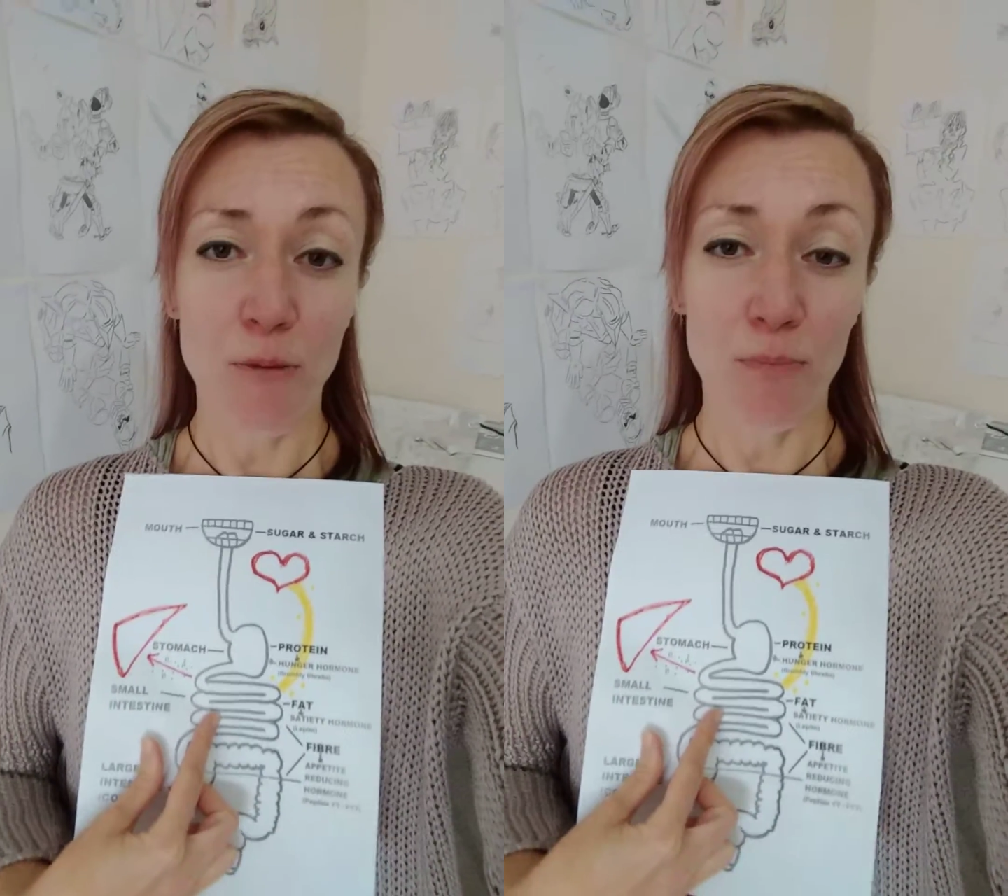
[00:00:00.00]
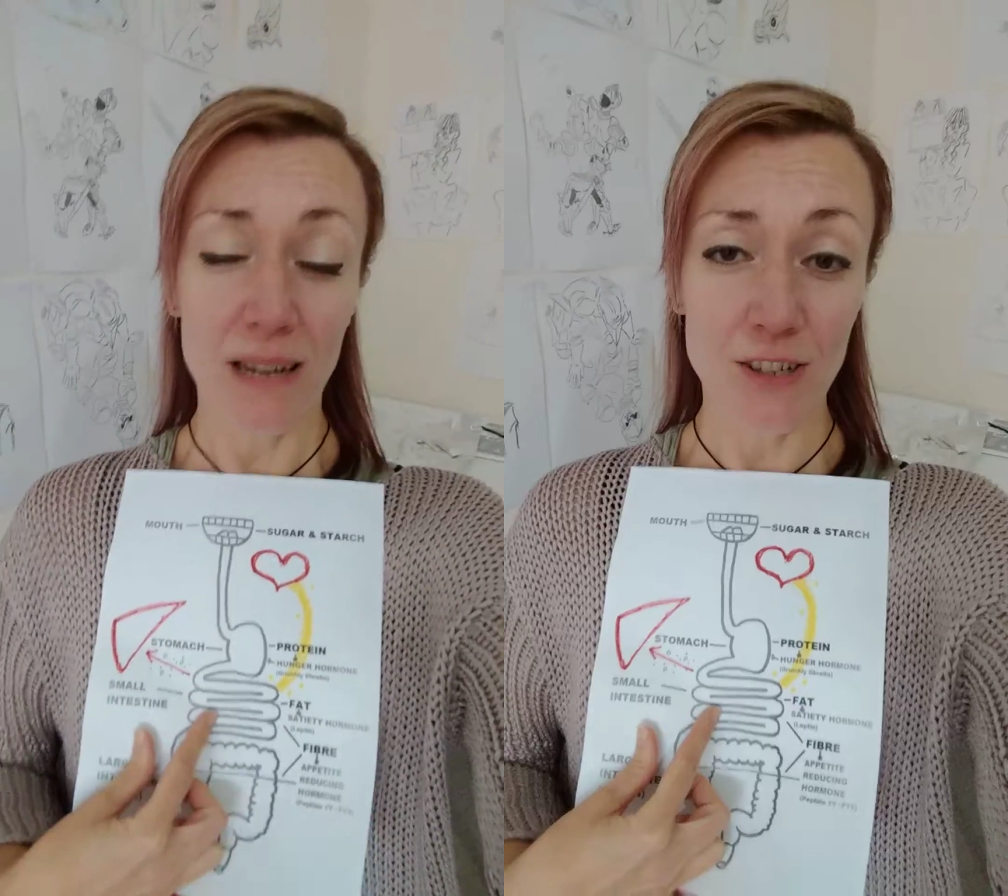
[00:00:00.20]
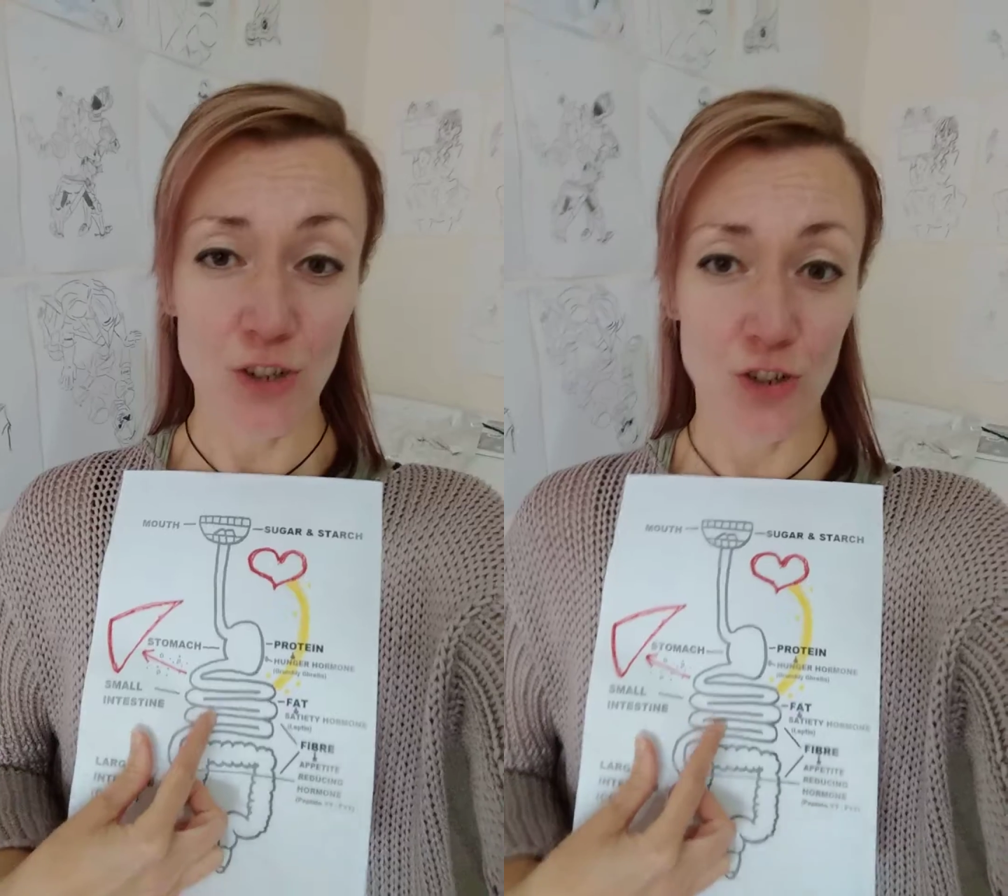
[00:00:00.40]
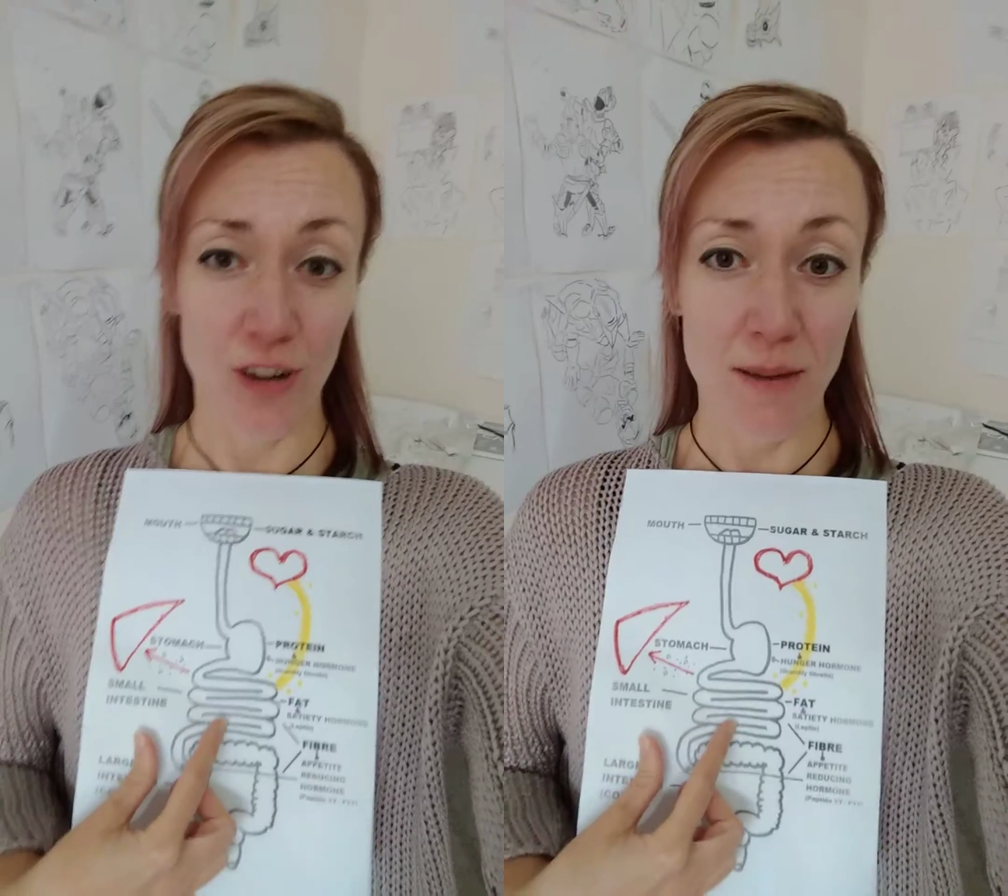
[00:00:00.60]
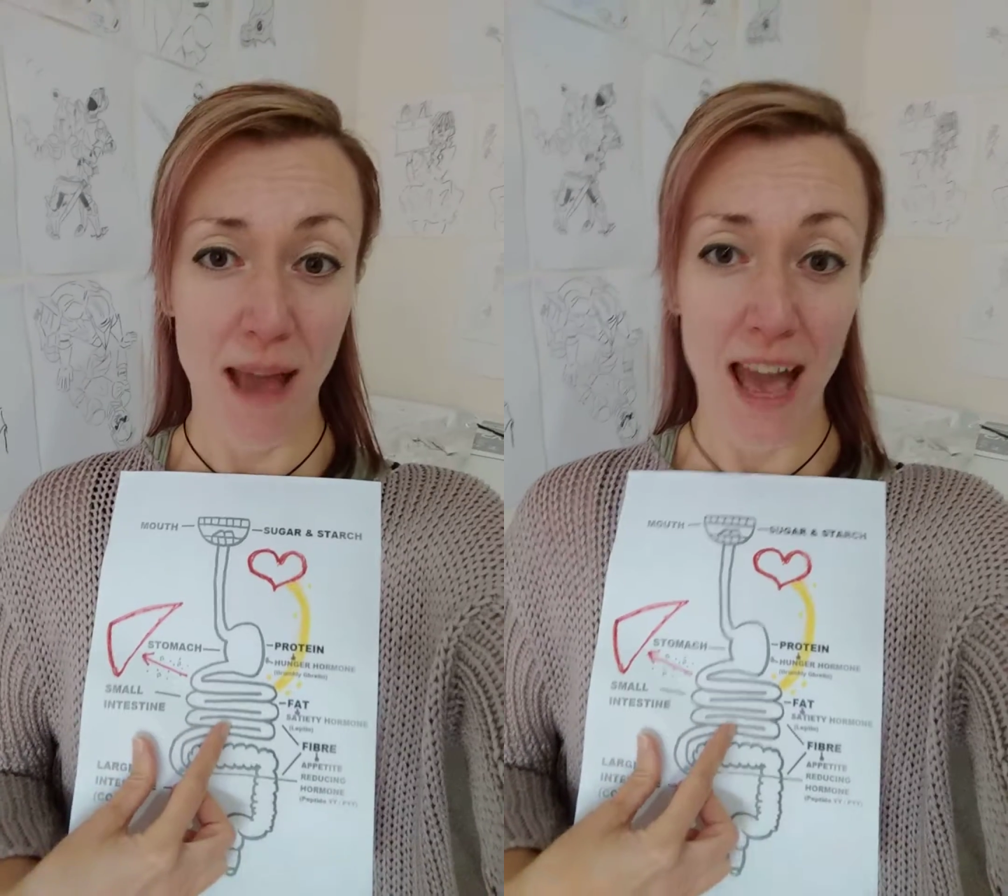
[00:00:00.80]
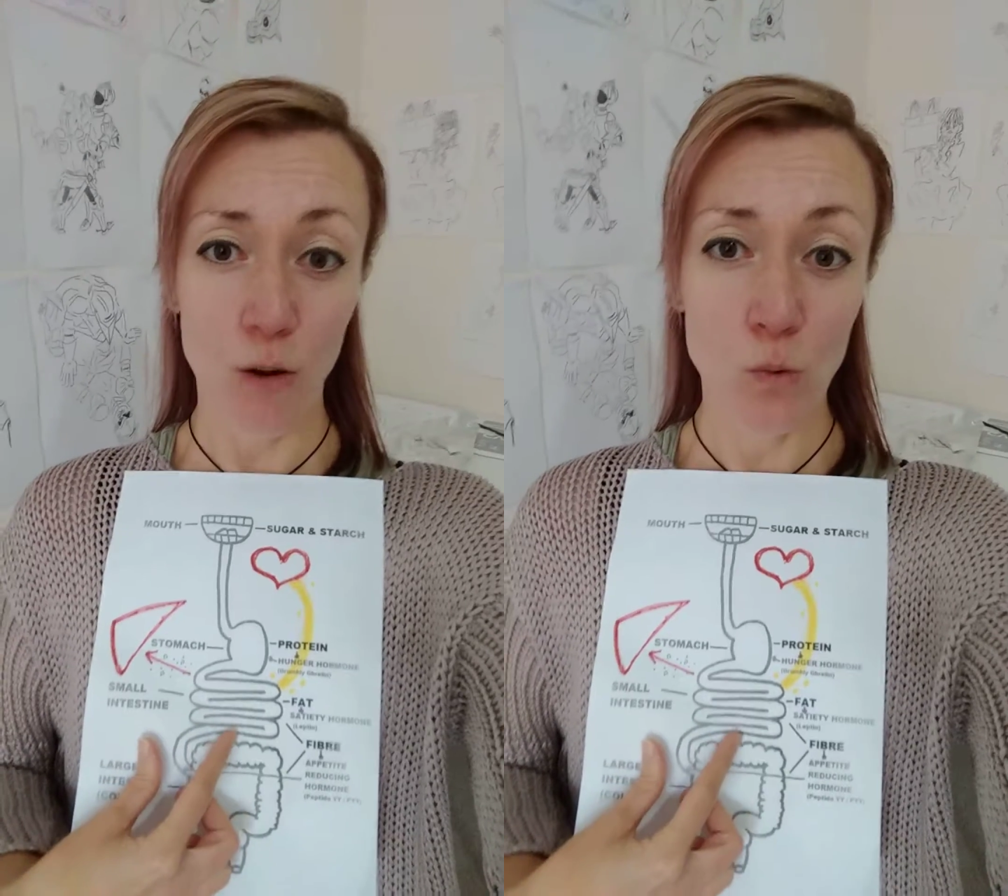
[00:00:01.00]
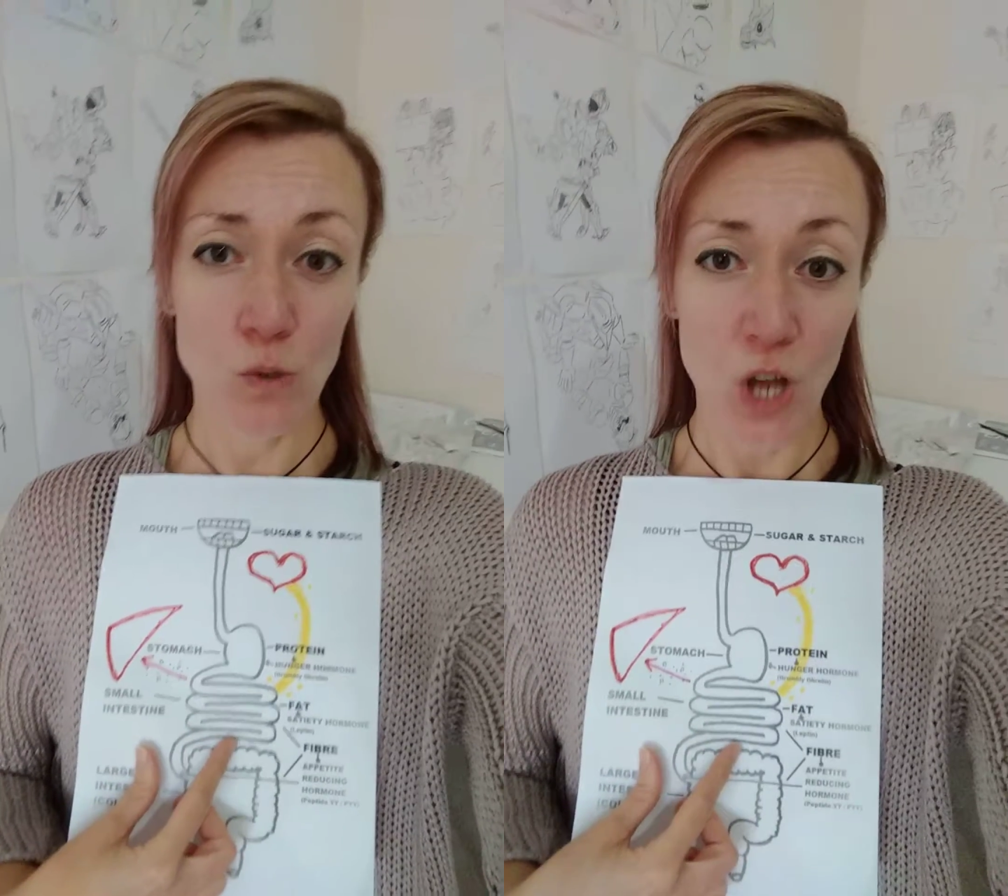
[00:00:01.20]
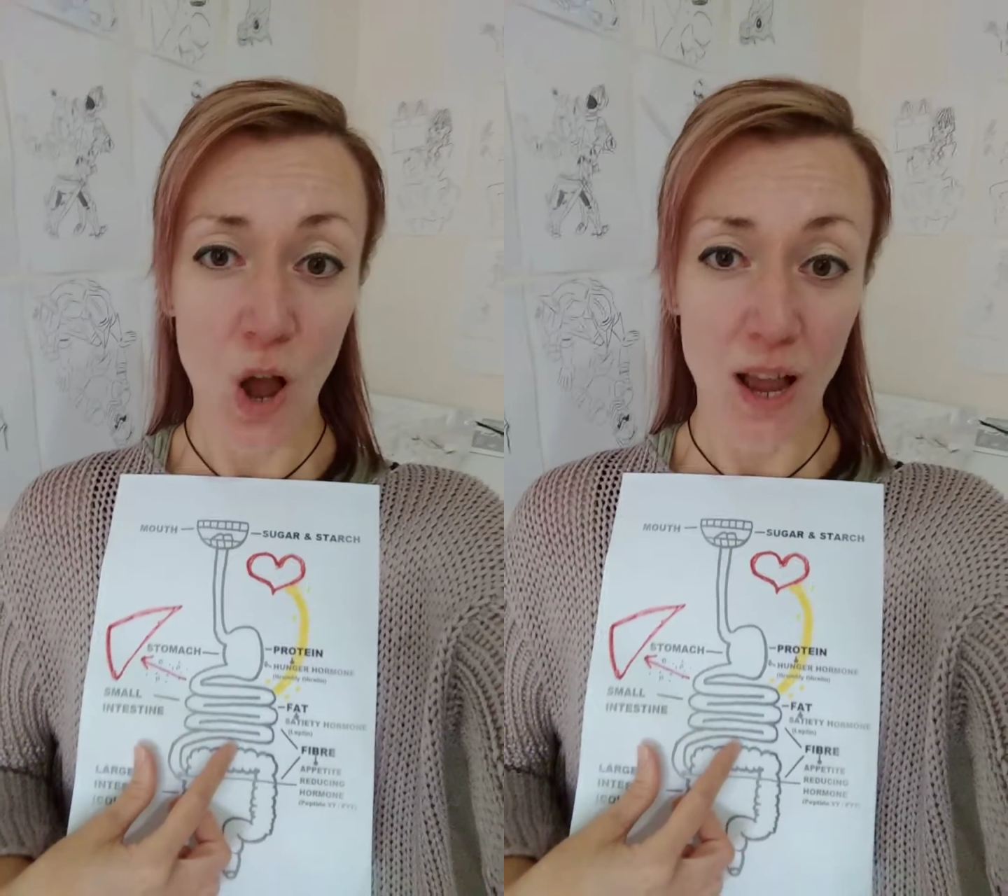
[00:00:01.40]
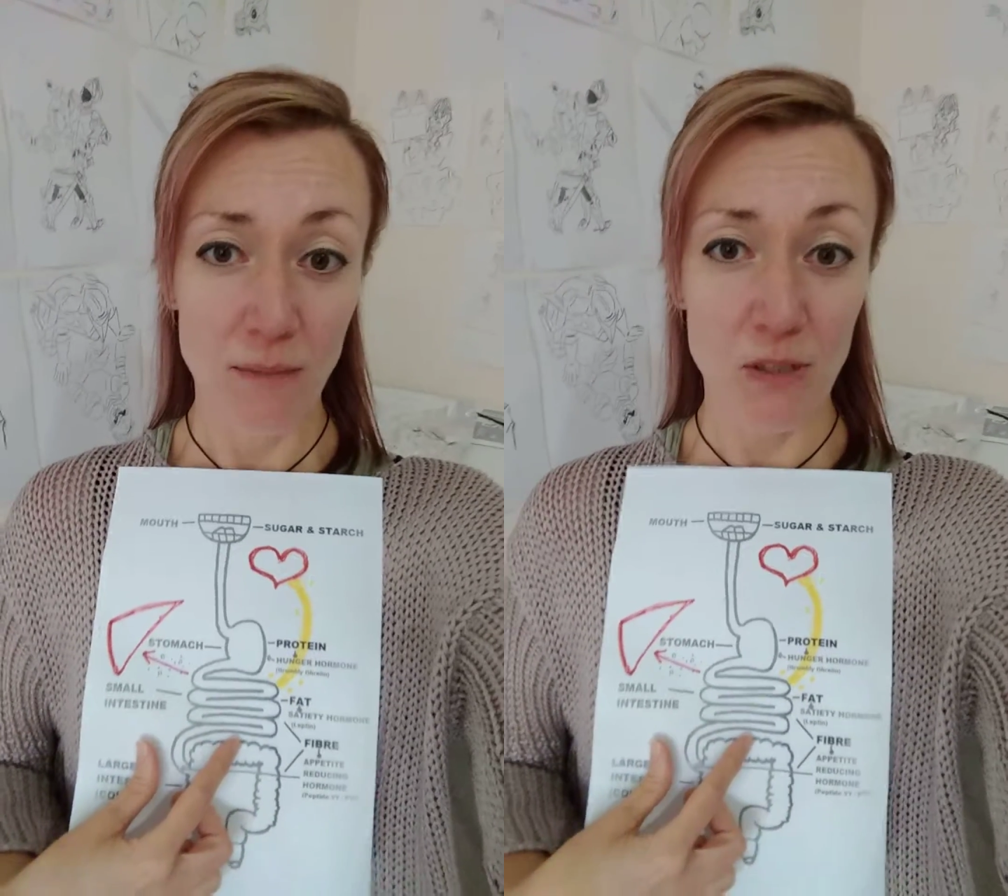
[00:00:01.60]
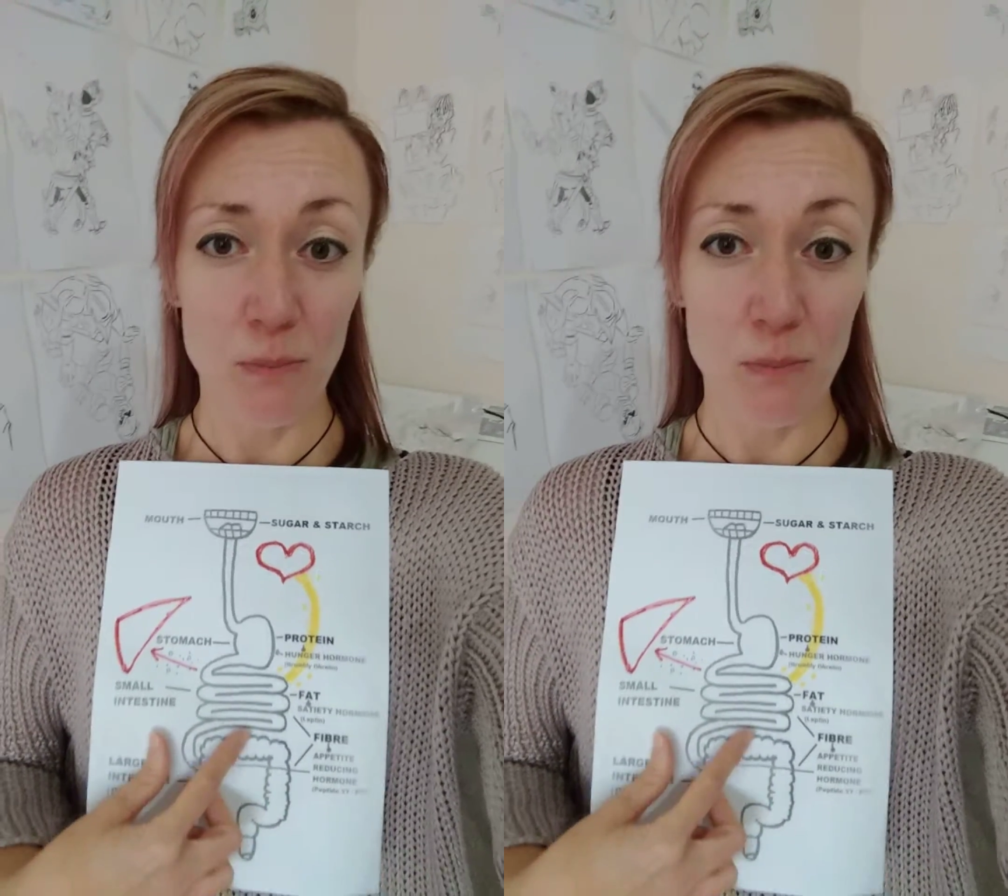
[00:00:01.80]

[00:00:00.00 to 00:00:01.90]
bloodstream at all times,